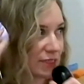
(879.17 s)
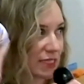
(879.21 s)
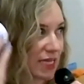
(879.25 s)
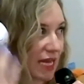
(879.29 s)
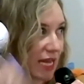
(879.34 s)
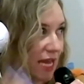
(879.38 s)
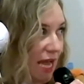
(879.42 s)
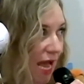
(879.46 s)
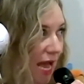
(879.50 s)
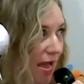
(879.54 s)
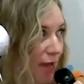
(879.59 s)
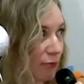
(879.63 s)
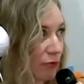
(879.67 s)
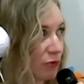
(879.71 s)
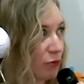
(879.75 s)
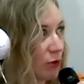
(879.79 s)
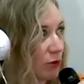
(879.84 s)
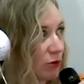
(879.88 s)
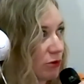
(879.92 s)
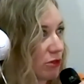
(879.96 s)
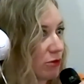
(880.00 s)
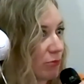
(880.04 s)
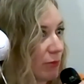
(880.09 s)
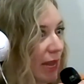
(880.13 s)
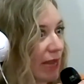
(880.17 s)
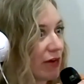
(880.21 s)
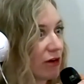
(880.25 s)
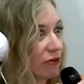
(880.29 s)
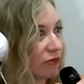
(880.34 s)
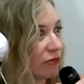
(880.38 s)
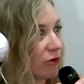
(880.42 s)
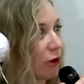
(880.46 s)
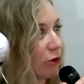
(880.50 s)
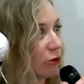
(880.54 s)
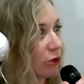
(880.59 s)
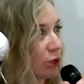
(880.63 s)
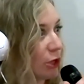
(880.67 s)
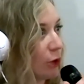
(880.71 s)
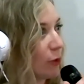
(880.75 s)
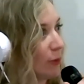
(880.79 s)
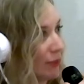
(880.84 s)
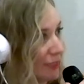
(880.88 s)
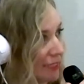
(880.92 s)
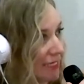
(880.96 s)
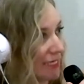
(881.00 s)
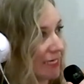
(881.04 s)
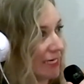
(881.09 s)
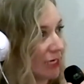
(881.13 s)
was like, I'm the one with the microphone and no
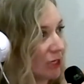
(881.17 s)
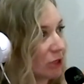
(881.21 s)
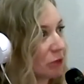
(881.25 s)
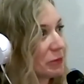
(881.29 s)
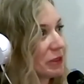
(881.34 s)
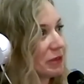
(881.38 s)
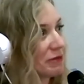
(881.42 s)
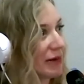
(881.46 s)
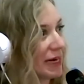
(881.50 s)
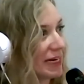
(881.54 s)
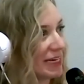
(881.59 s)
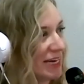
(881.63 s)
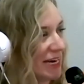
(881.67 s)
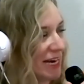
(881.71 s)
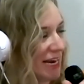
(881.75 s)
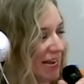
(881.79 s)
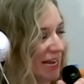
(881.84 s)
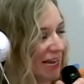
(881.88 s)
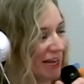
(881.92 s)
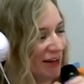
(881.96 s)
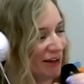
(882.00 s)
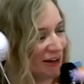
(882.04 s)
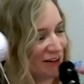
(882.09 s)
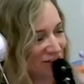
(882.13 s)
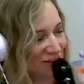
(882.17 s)
one can hear me right now.